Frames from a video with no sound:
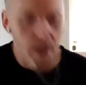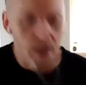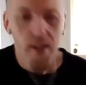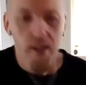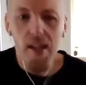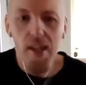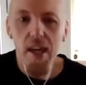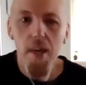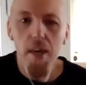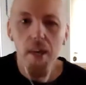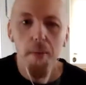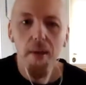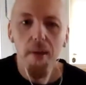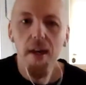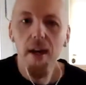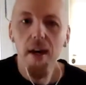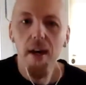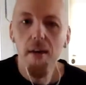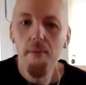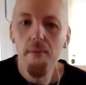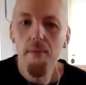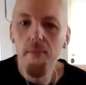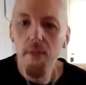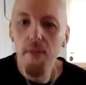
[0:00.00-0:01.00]
keeping
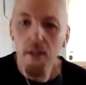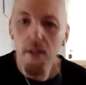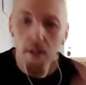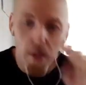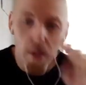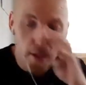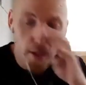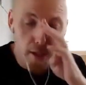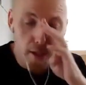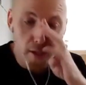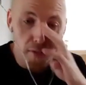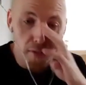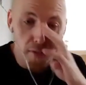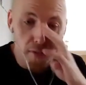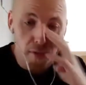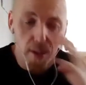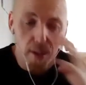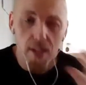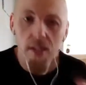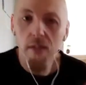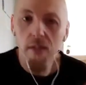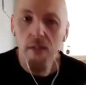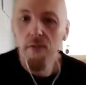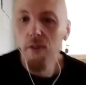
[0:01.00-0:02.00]
up the knowledge of
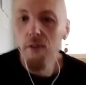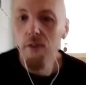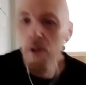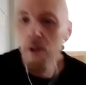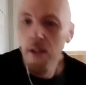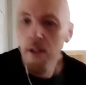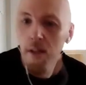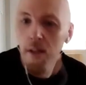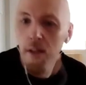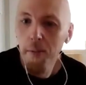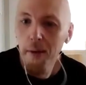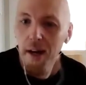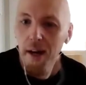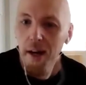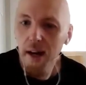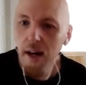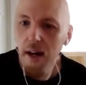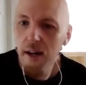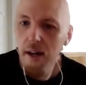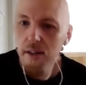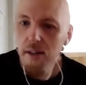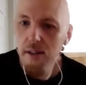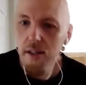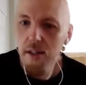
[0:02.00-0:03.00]
things you've learnt in the
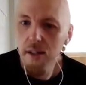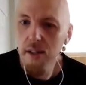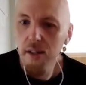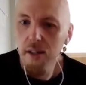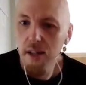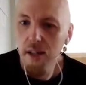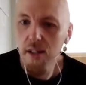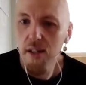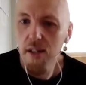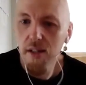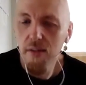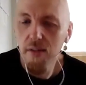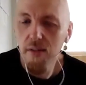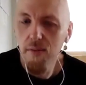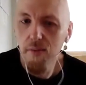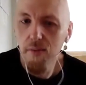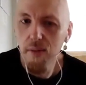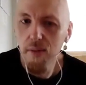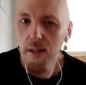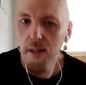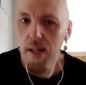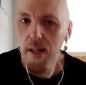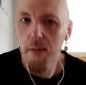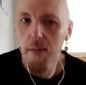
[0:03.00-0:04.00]
past is actually
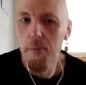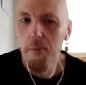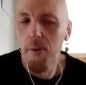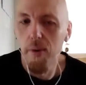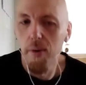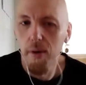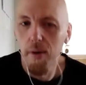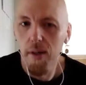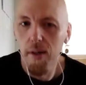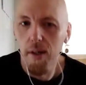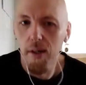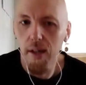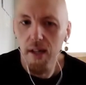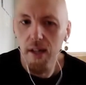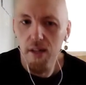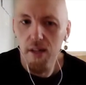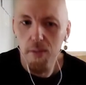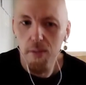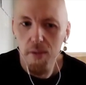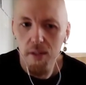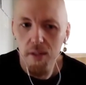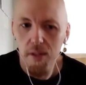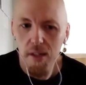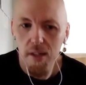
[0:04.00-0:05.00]
really important and gets
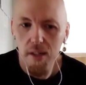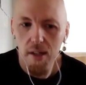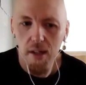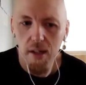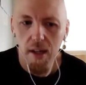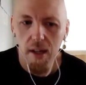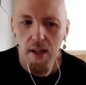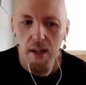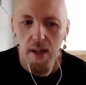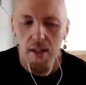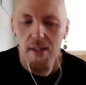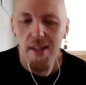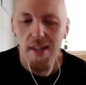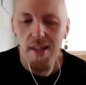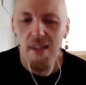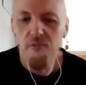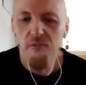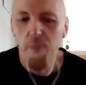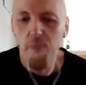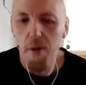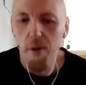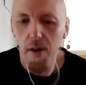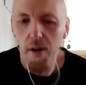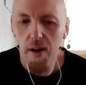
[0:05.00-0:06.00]
mis- gets
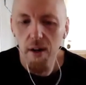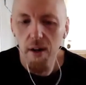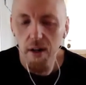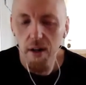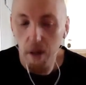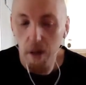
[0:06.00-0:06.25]
left behind.